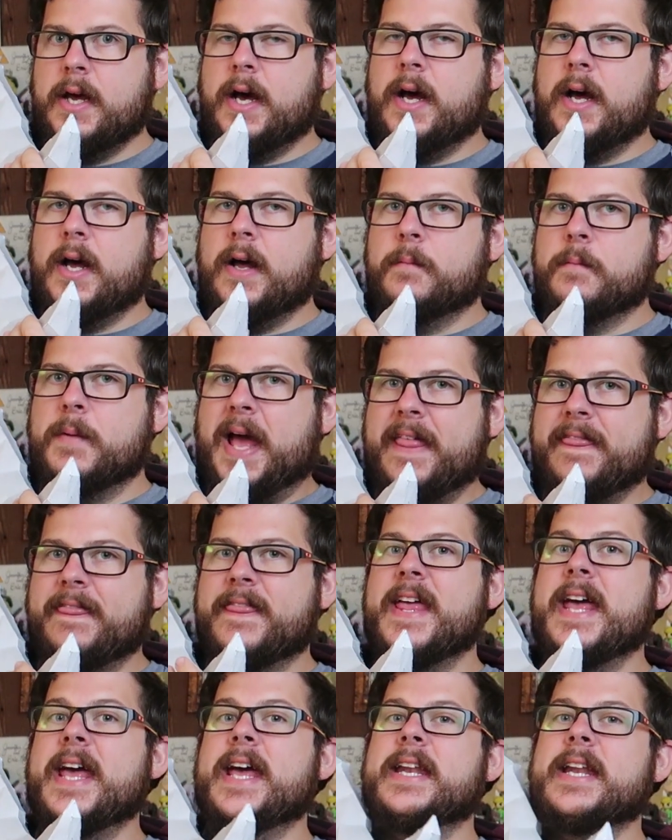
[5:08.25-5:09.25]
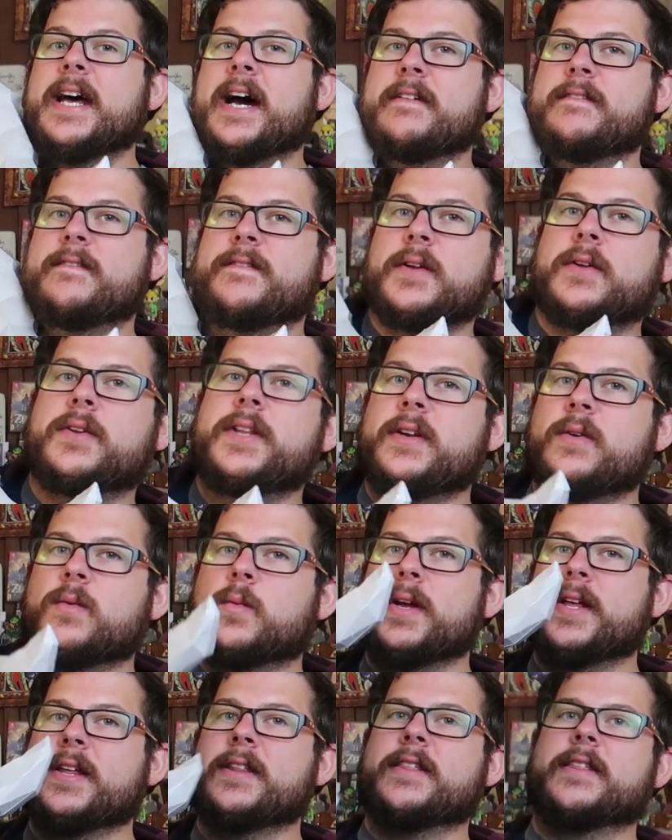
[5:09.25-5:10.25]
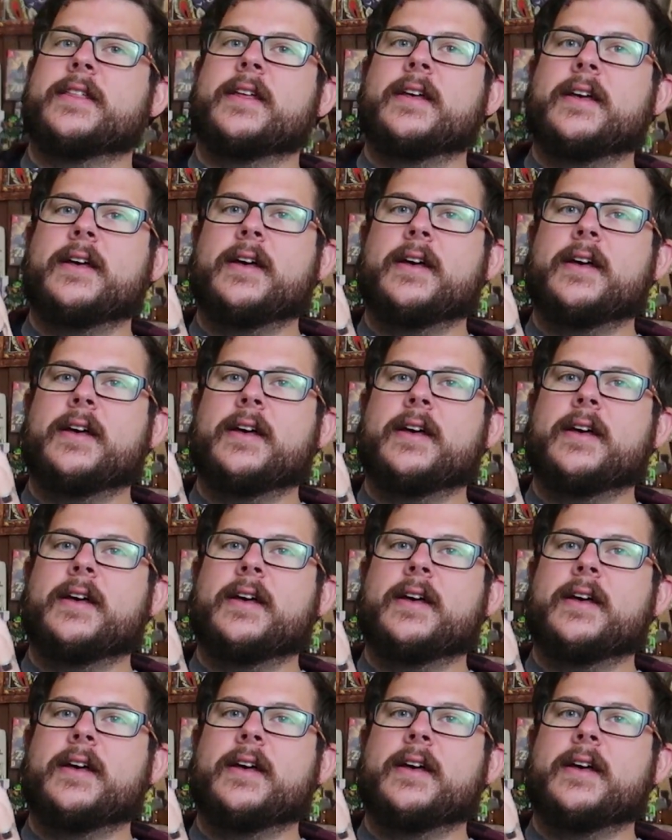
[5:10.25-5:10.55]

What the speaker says: And then I filled it with